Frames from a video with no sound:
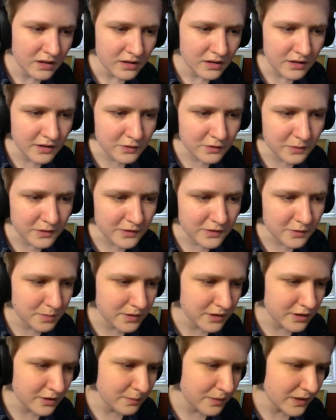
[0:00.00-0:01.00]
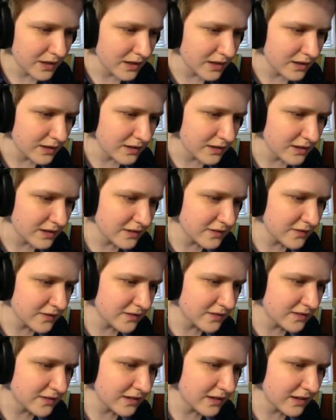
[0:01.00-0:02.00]
this one is Peter Pan. This
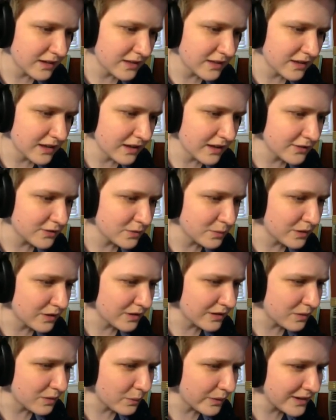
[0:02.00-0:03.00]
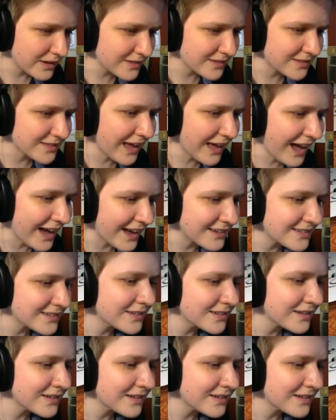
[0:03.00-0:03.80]
is, I think, Alice in Wonderland. What is Come that? On,